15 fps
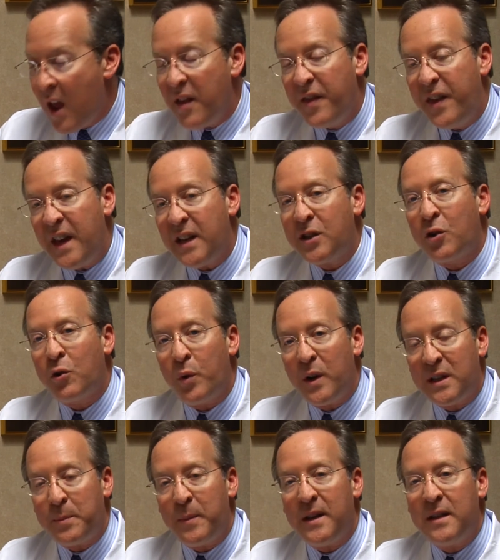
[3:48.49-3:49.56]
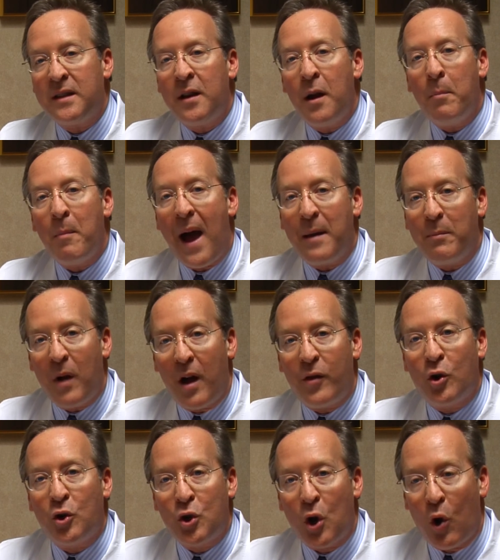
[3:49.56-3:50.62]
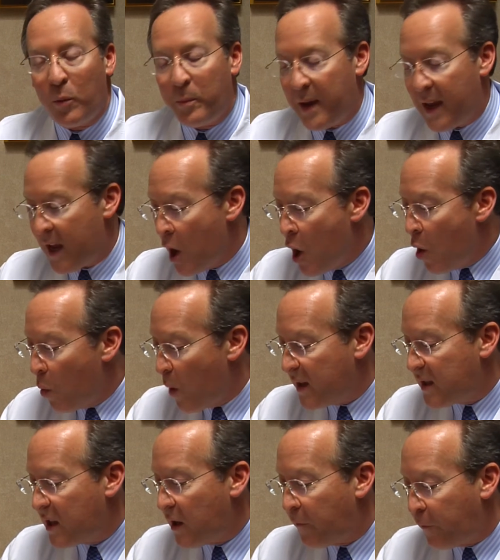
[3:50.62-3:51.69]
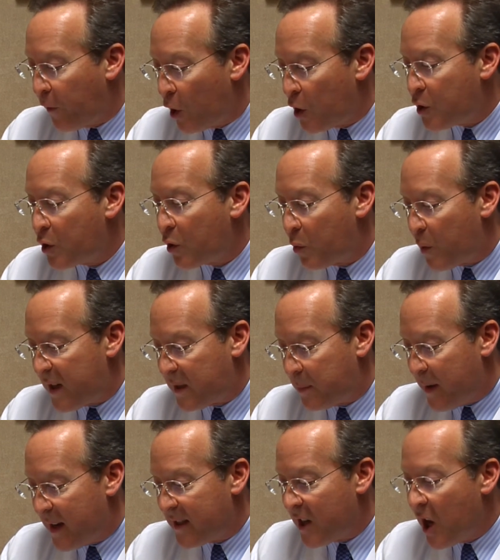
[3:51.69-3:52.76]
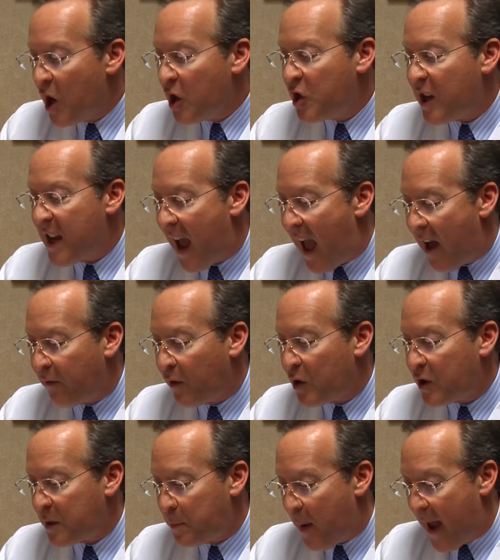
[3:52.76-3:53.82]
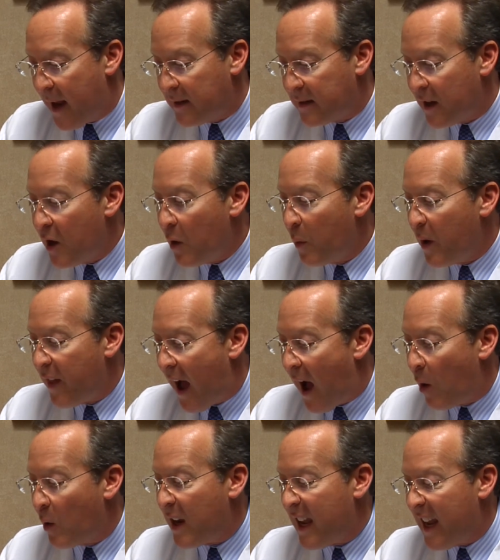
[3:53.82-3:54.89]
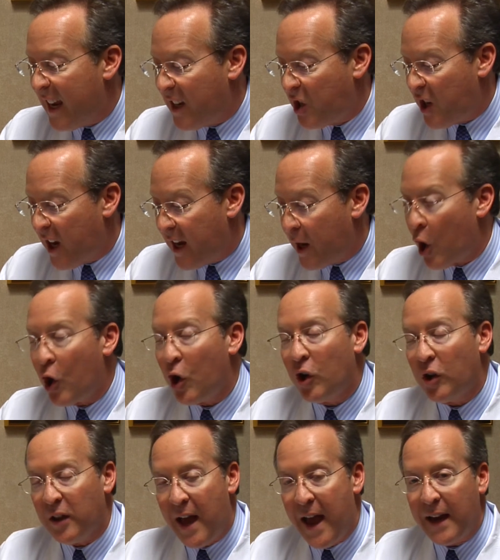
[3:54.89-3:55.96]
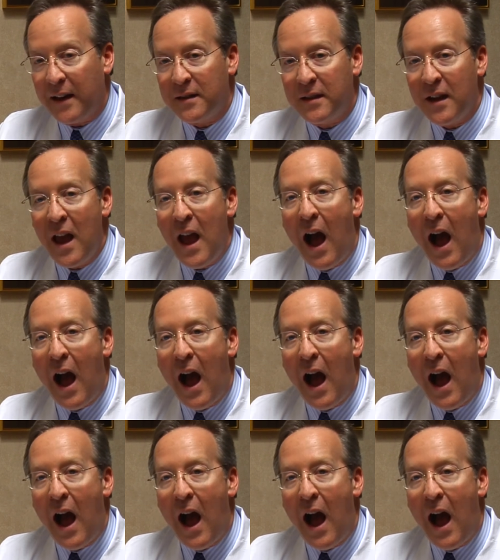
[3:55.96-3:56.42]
This Christmas, my mother told me, was the first Christmas she ever spent without itching her legs.